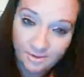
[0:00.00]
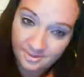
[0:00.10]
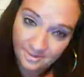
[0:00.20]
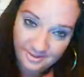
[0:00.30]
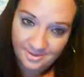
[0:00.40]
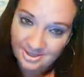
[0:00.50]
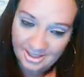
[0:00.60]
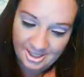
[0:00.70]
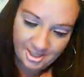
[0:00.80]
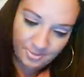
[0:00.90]
oh, they're in
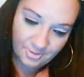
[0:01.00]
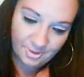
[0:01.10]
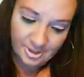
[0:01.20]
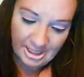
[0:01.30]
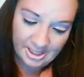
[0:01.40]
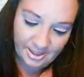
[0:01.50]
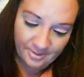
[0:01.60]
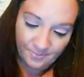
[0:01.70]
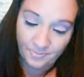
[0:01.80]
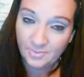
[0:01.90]
deep regret.
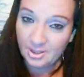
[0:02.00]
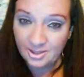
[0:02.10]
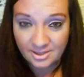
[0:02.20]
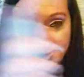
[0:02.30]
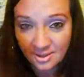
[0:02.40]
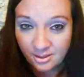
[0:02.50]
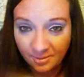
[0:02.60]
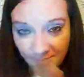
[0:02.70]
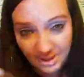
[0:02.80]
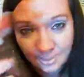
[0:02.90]
And this is all going to